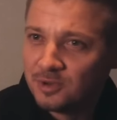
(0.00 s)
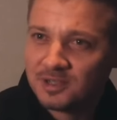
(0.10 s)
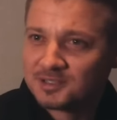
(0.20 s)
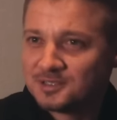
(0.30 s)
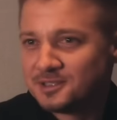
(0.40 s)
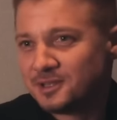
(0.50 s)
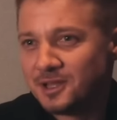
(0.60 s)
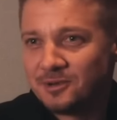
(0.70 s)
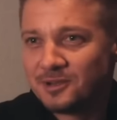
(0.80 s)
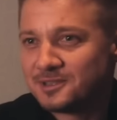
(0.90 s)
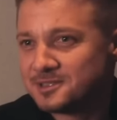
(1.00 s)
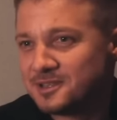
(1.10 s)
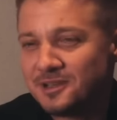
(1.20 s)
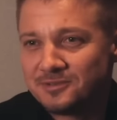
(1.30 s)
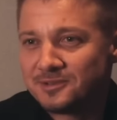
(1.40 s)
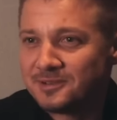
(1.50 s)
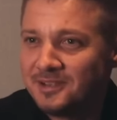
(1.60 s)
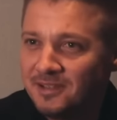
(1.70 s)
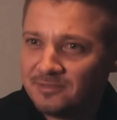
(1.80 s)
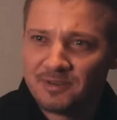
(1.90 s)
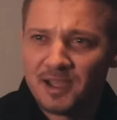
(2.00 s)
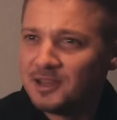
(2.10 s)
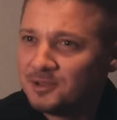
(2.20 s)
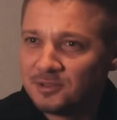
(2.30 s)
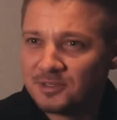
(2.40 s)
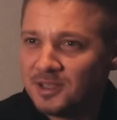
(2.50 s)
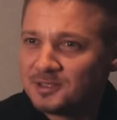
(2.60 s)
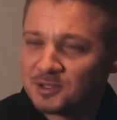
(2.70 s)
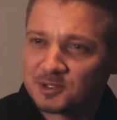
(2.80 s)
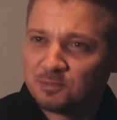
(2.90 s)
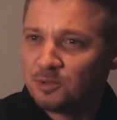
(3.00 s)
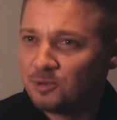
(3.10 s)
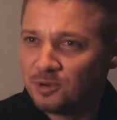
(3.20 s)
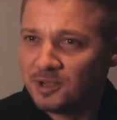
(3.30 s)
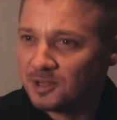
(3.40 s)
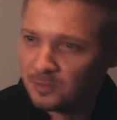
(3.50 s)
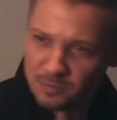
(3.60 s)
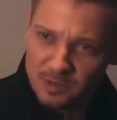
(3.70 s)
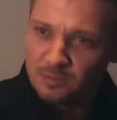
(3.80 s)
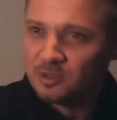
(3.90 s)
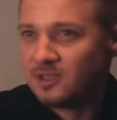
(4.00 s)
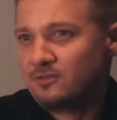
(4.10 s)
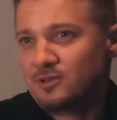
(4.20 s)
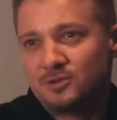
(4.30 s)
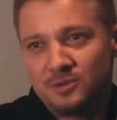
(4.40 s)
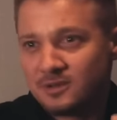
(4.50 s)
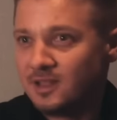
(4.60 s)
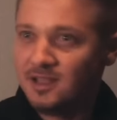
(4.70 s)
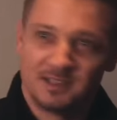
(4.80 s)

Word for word: nuances and layering the stuff and yeah. finding new things and exploring and what people give you and